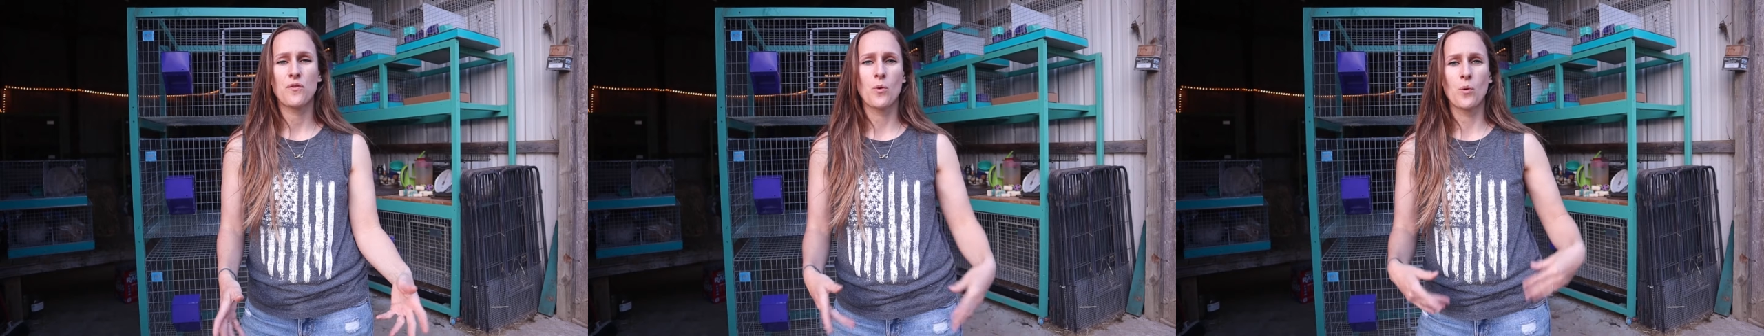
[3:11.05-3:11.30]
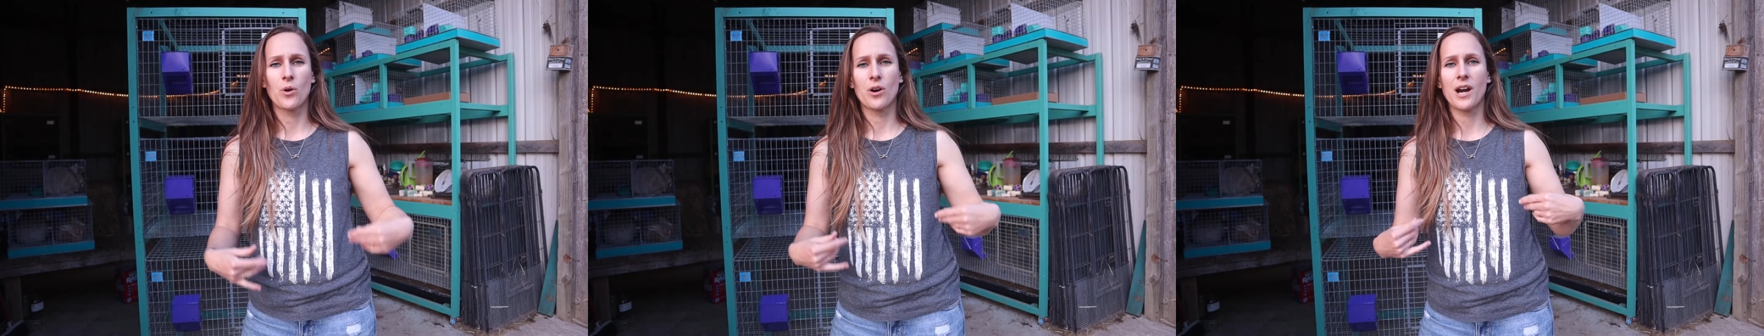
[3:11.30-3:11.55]

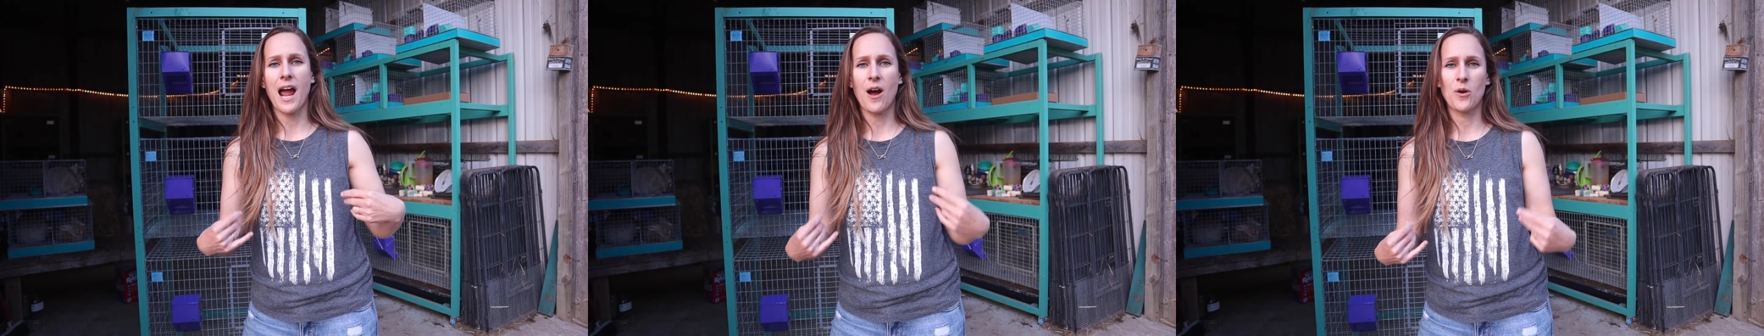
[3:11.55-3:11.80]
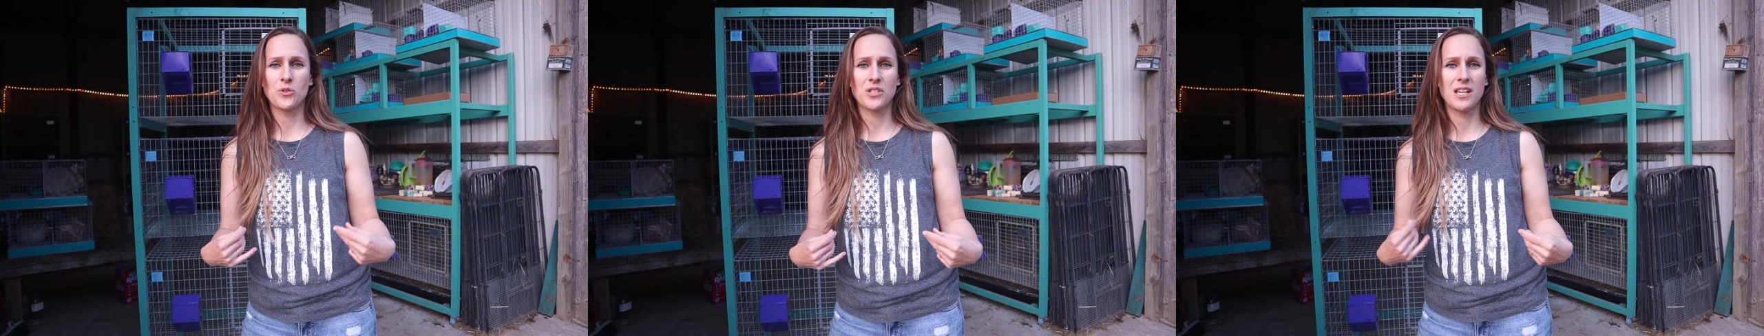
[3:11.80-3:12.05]
for
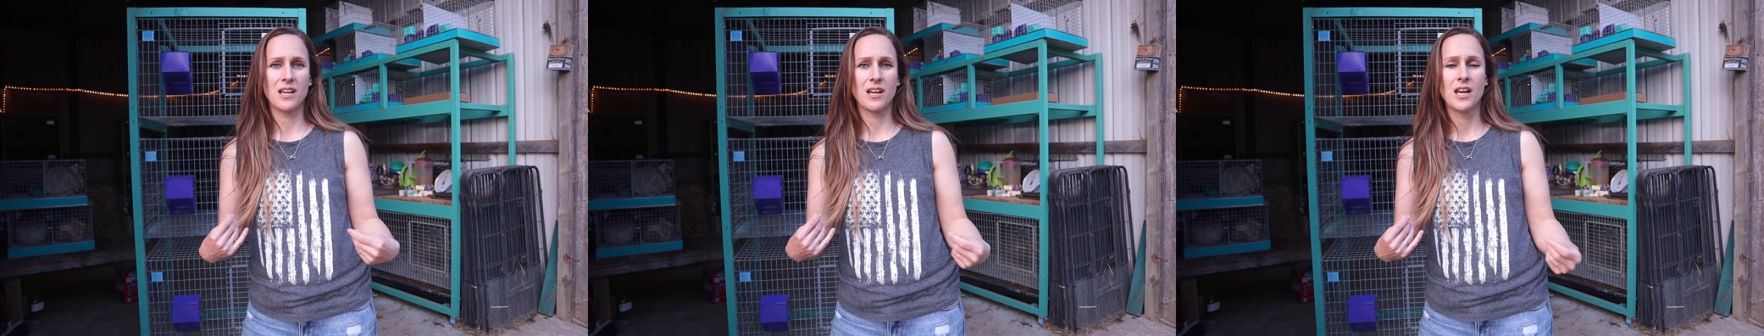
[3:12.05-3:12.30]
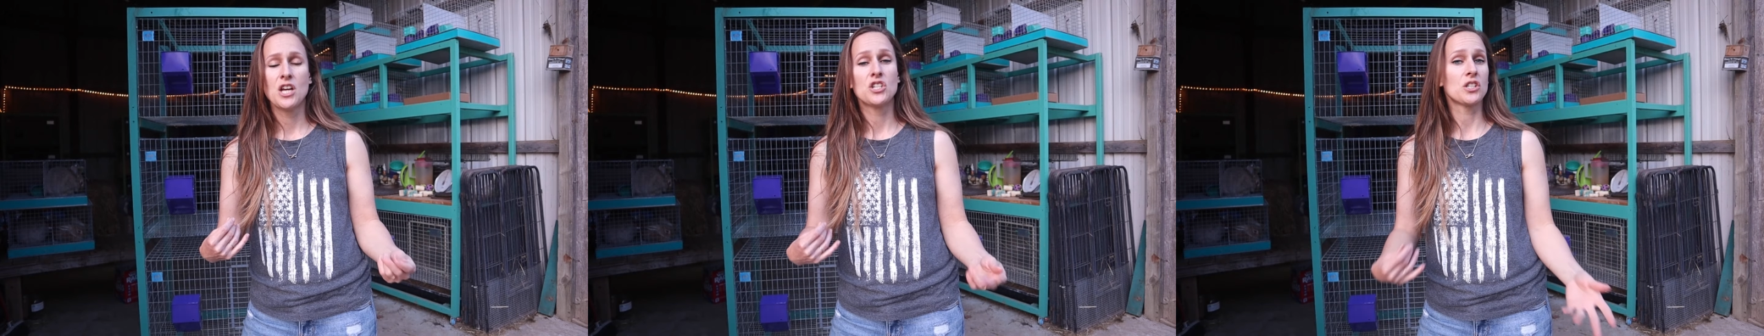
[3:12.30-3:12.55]

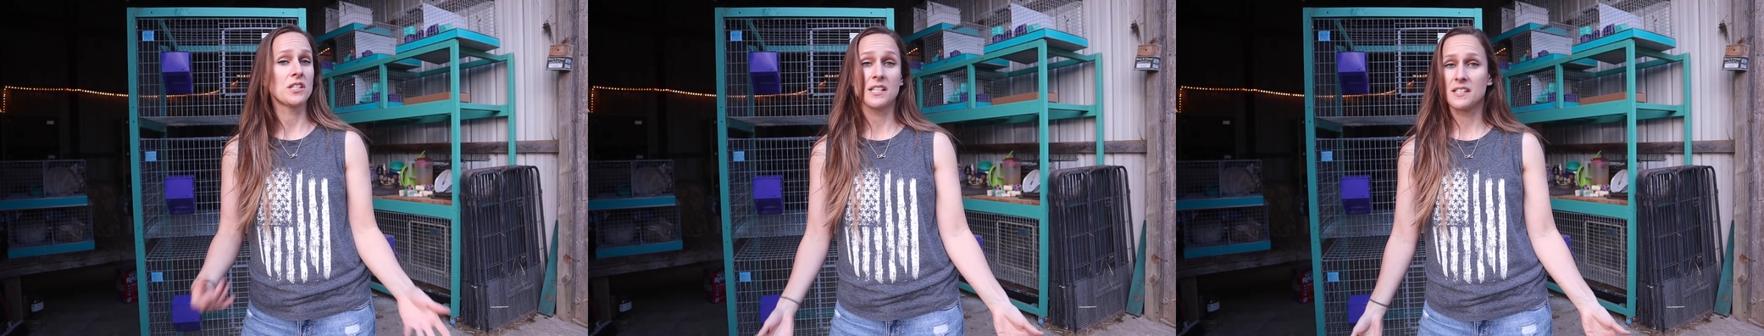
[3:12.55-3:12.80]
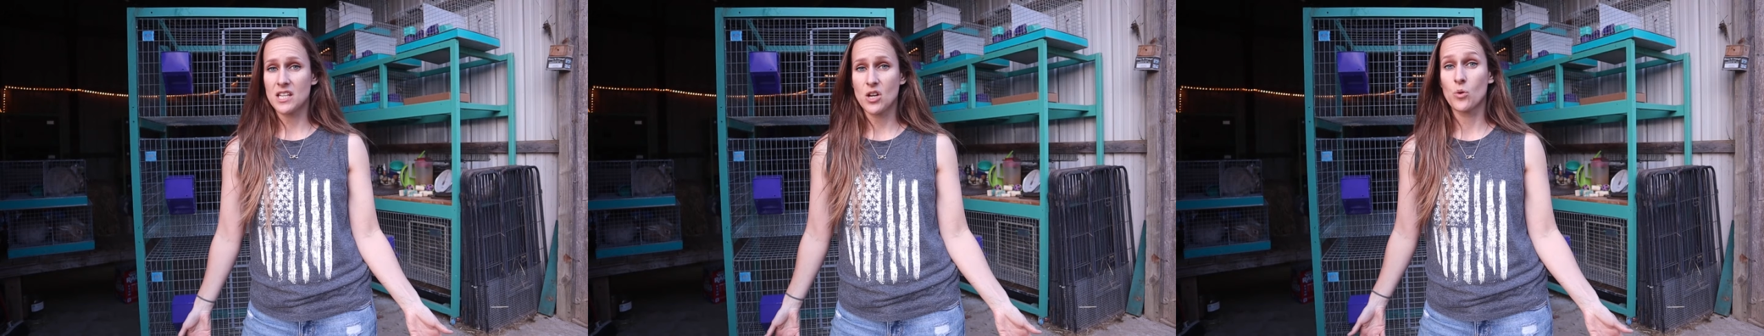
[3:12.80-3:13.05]
housing just a
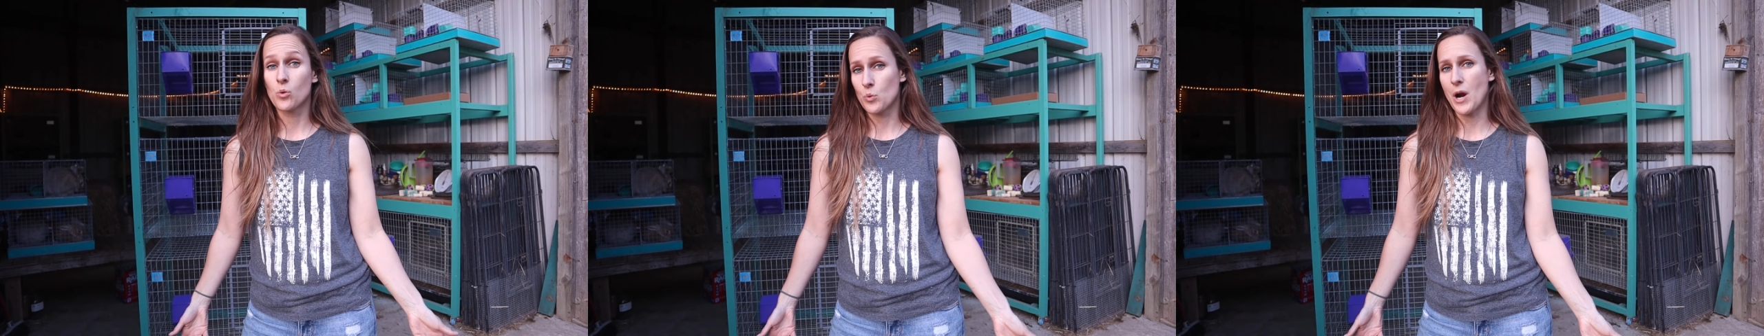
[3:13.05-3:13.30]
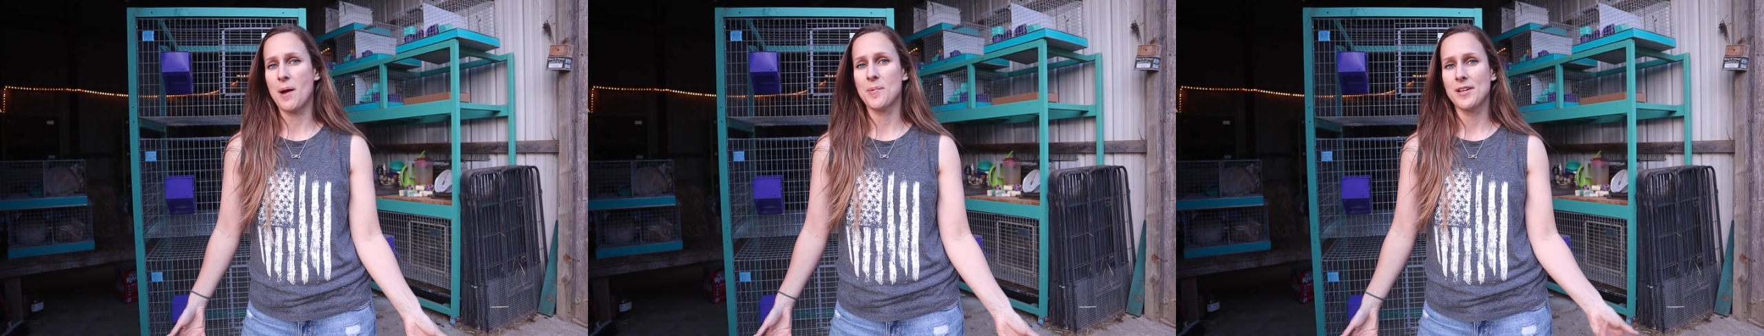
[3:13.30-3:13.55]
single
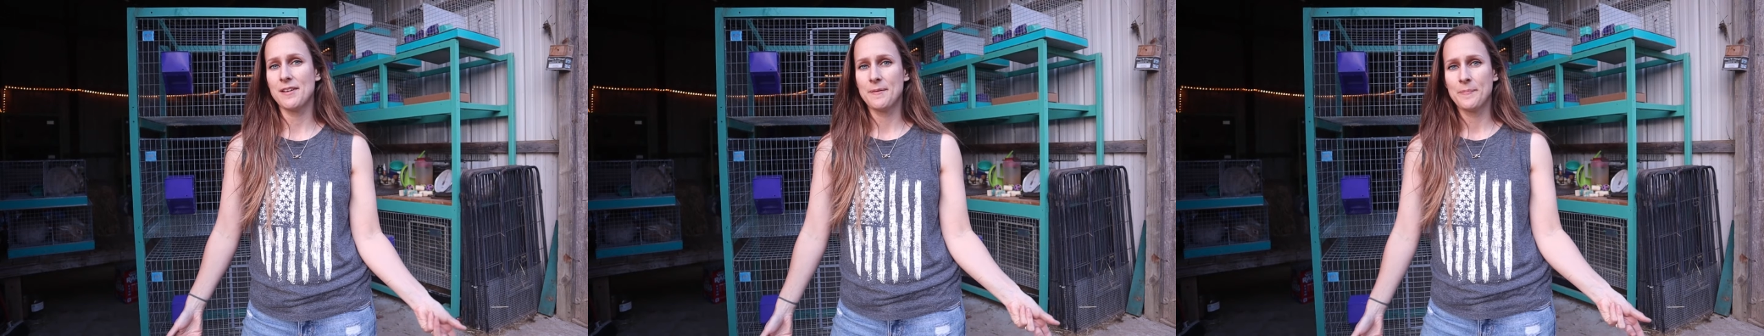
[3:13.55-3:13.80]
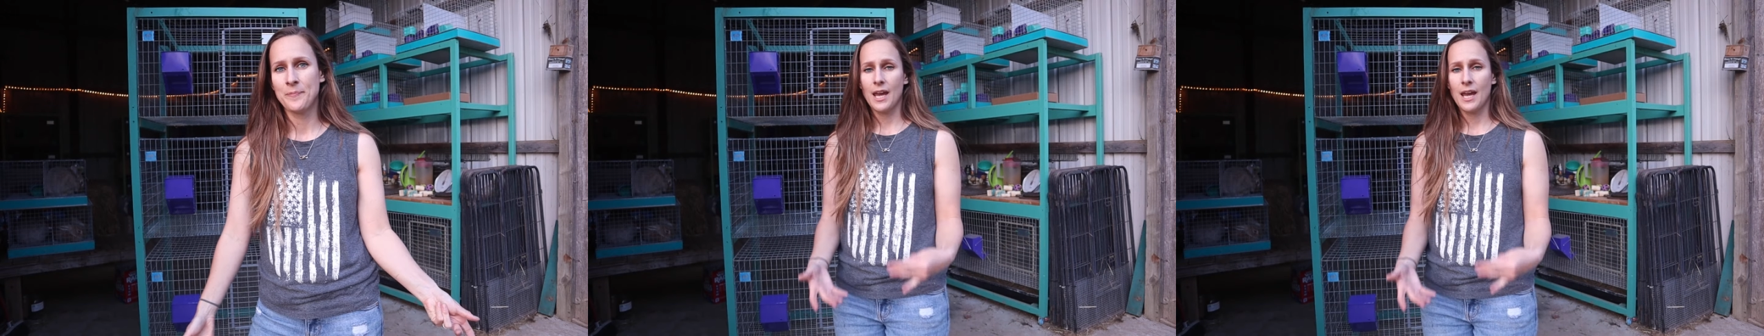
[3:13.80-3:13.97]
rabbit.